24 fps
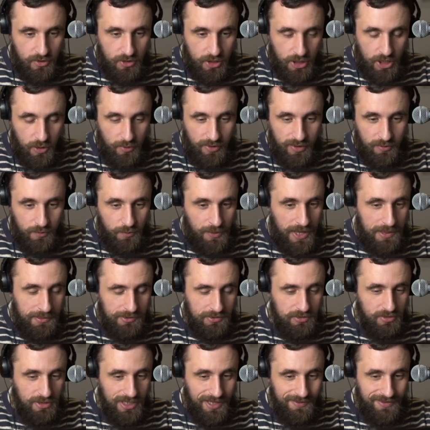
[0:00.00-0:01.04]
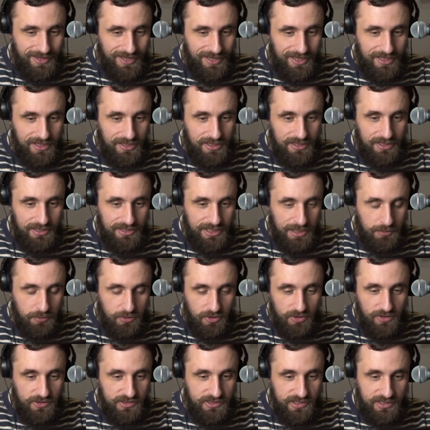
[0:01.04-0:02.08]
You know, when people talk about
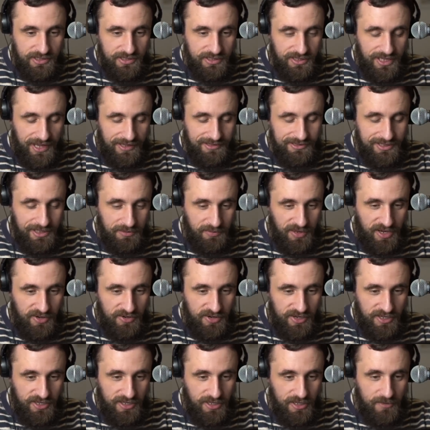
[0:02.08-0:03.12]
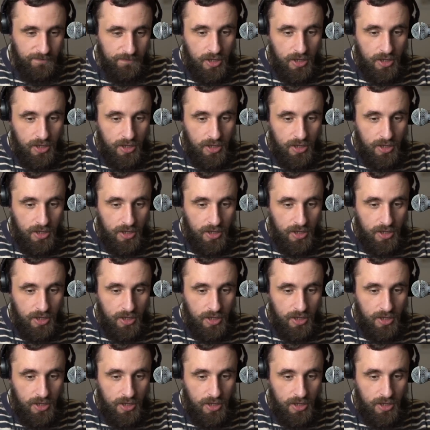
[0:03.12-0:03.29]
liberals in Latin America,